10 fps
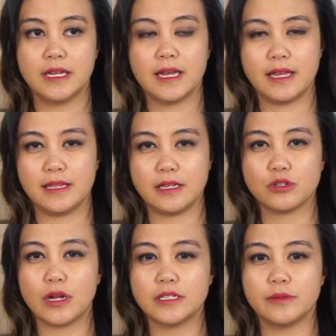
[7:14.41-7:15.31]
and they
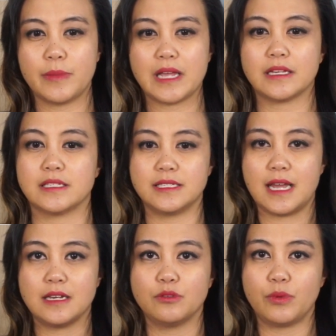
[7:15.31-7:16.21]
tried to make a
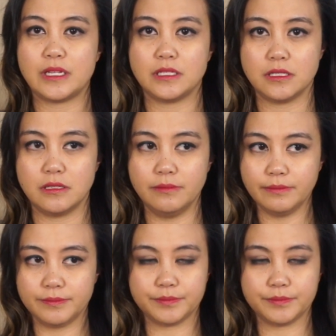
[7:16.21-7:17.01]
standard weight system,